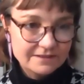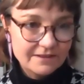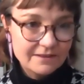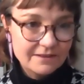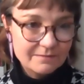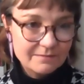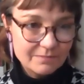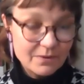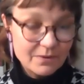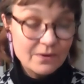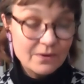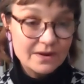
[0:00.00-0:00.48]
So
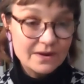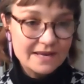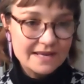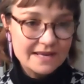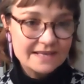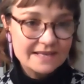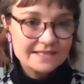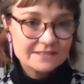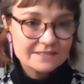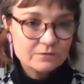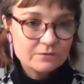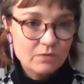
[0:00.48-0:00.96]
the point
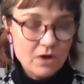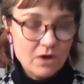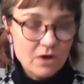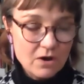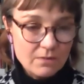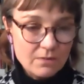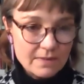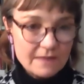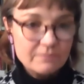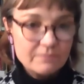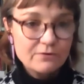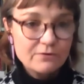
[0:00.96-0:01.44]
is,
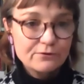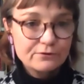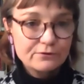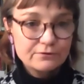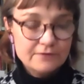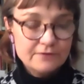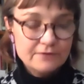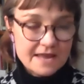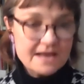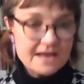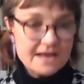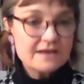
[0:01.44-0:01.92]
while people
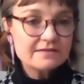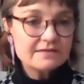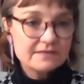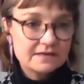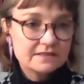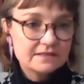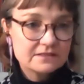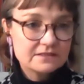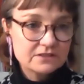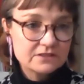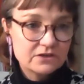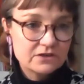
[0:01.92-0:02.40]
think
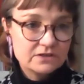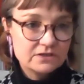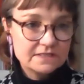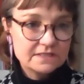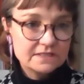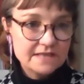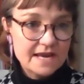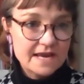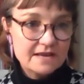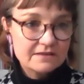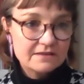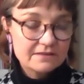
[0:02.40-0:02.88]
that it's going
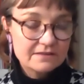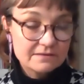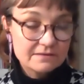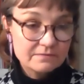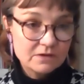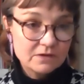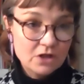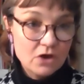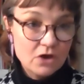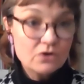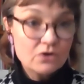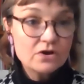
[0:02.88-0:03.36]
to take
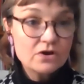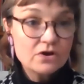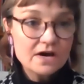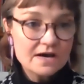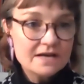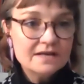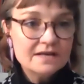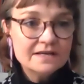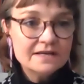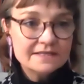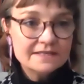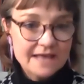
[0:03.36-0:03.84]
them
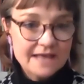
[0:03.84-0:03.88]
longer